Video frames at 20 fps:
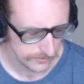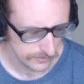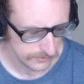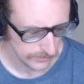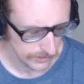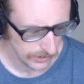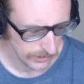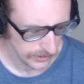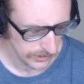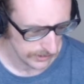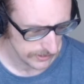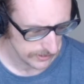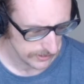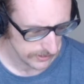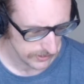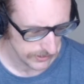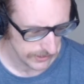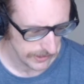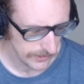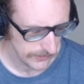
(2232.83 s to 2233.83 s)
Okay,
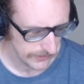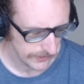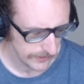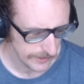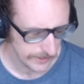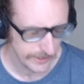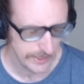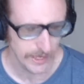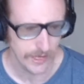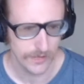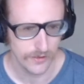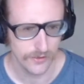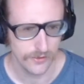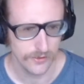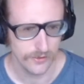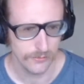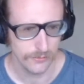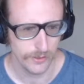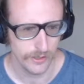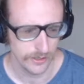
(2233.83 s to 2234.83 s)
so now that I
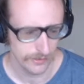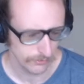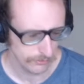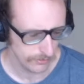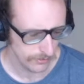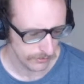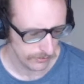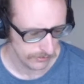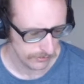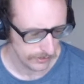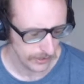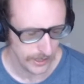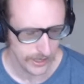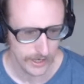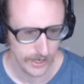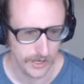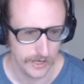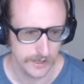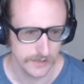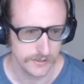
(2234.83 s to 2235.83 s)
got 3 in a row,
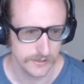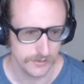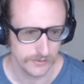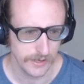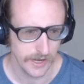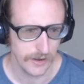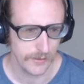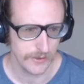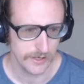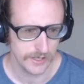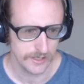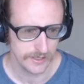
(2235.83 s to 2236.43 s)
aha, so now I can